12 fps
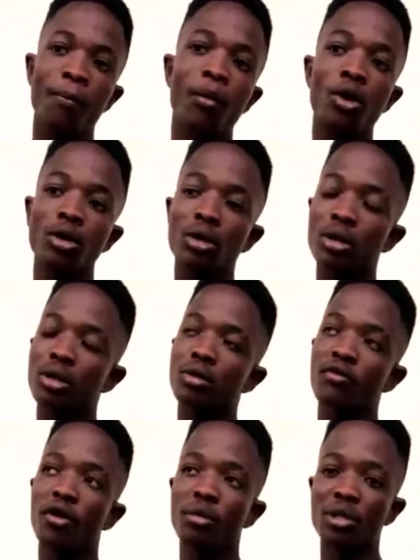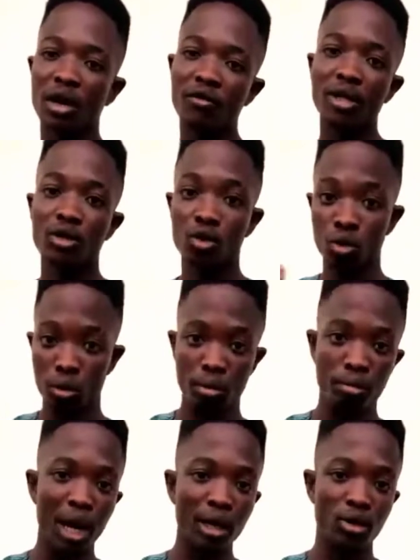more from server to
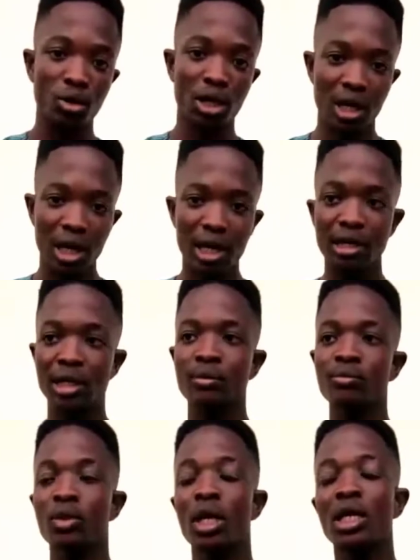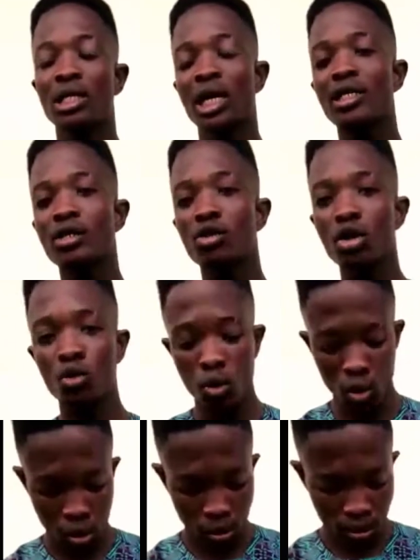back to the client. Then the third
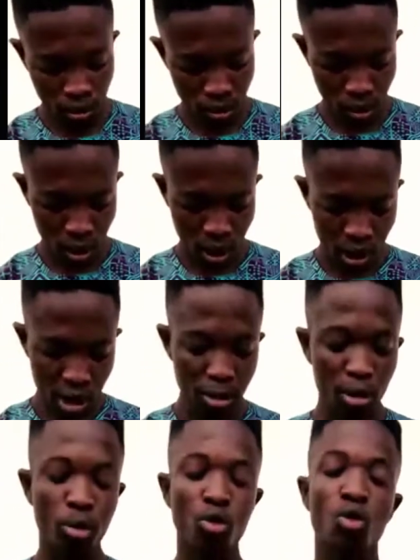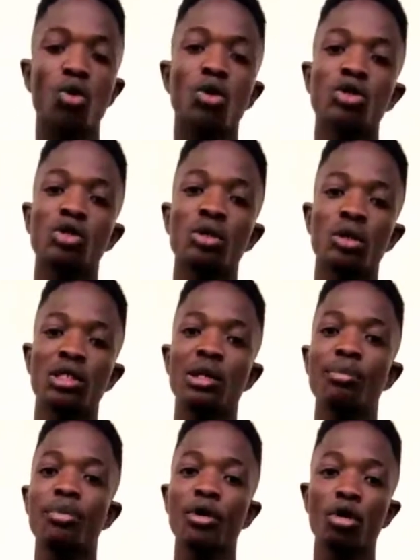one, email protocols,
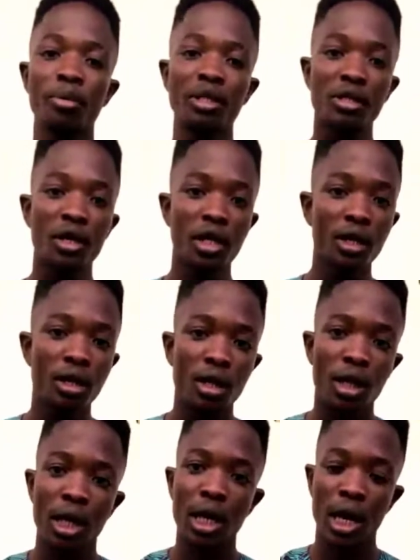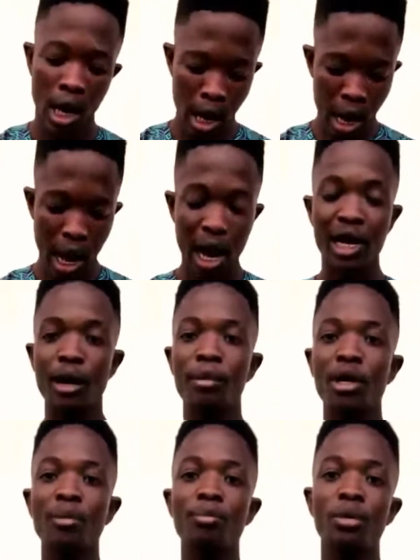the POP3,
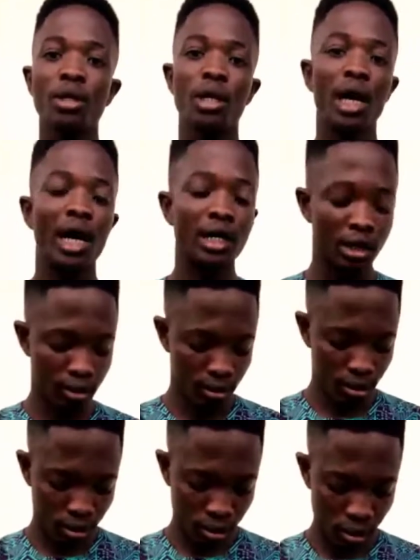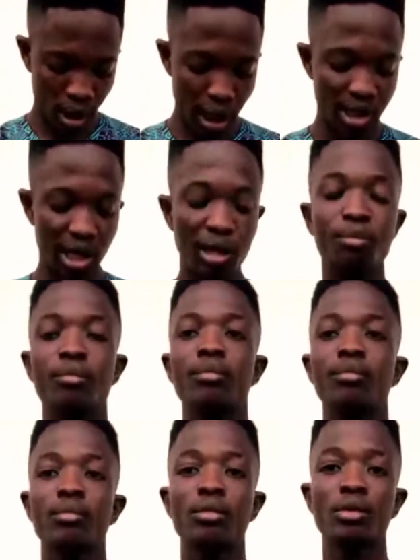IMAP and
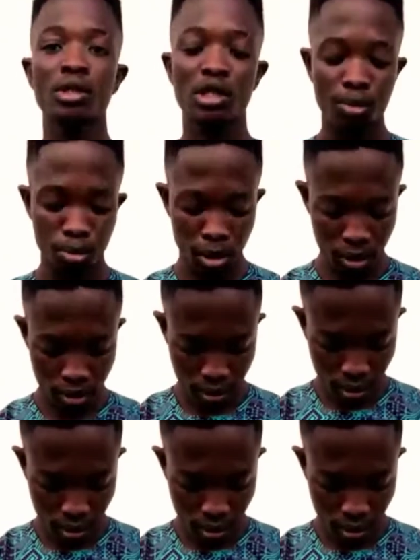SMTP.